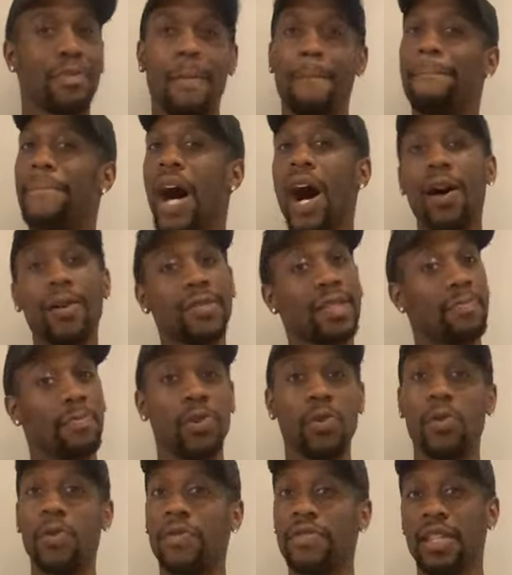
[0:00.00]
Boss
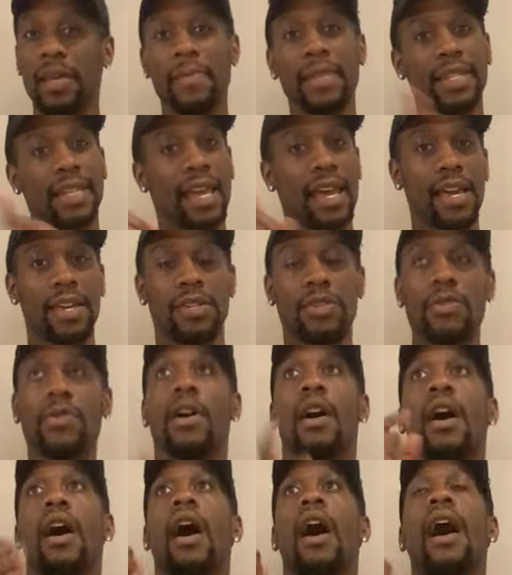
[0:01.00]
moves, let me tell you.
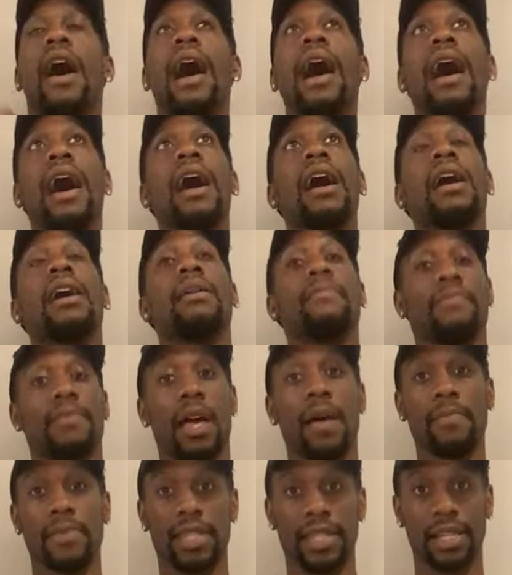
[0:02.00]

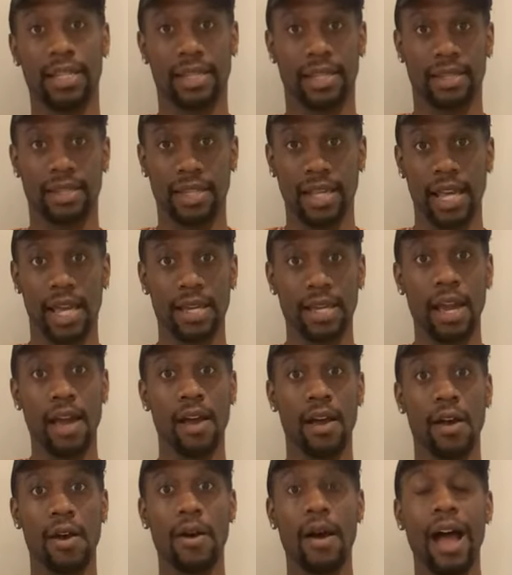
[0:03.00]
I'm just tell
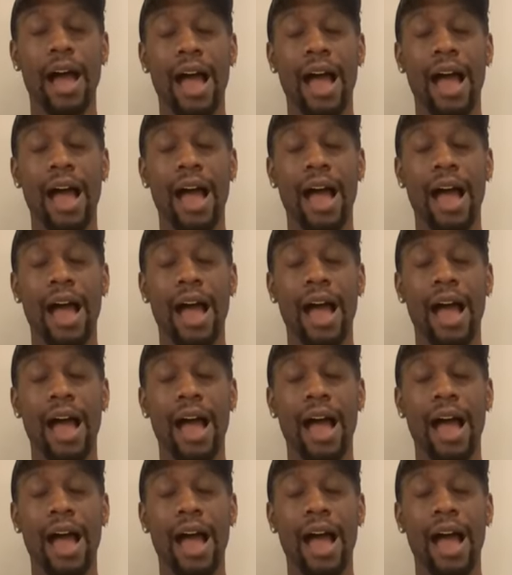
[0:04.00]
y'all,